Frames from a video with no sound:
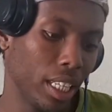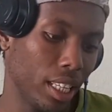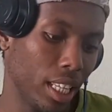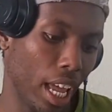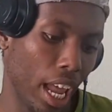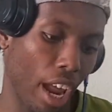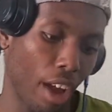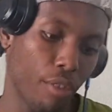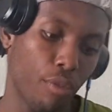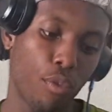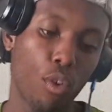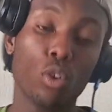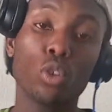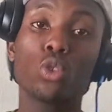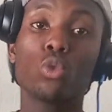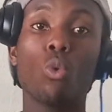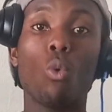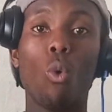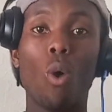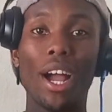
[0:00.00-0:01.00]
the Air
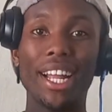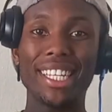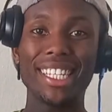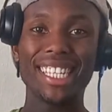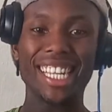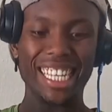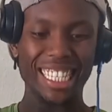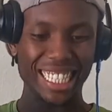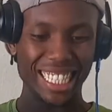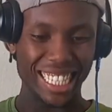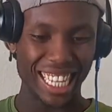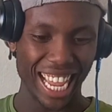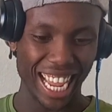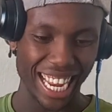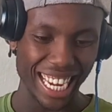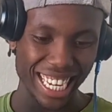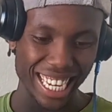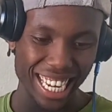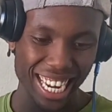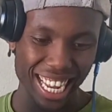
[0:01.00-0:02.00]
Force
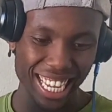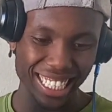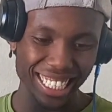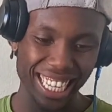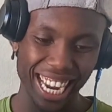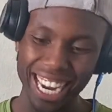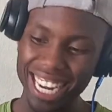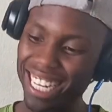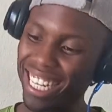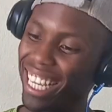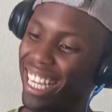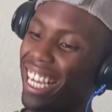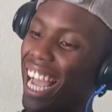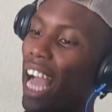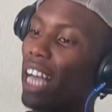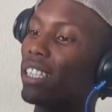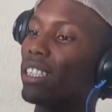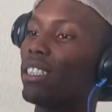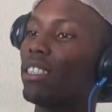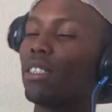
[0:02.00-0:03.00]
110 Chain
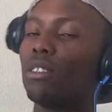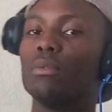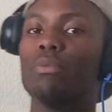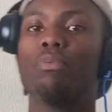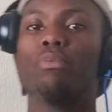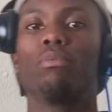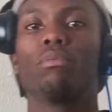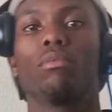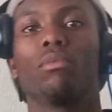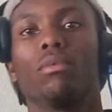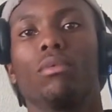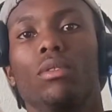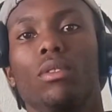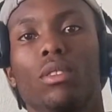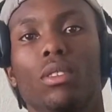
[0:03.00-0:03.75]
Custom.